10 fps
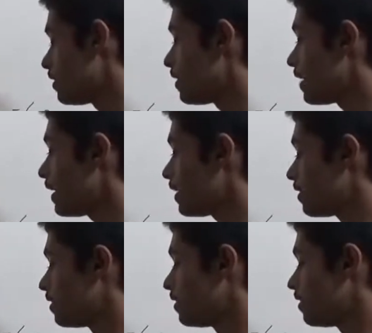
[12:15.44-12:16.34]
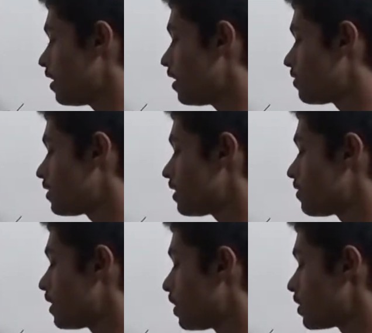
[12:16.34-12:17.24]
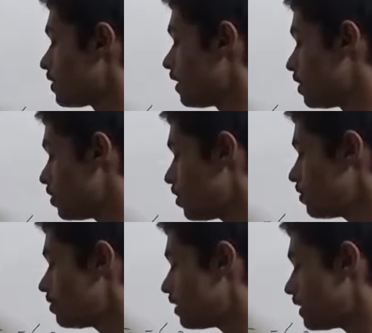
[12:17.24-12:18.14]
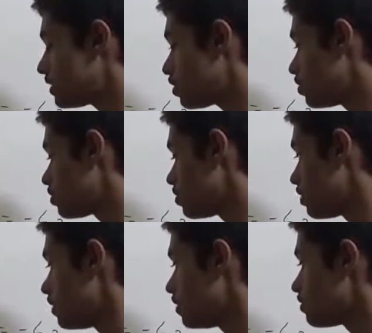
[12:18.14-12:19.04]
right? After that, we got the value of s also.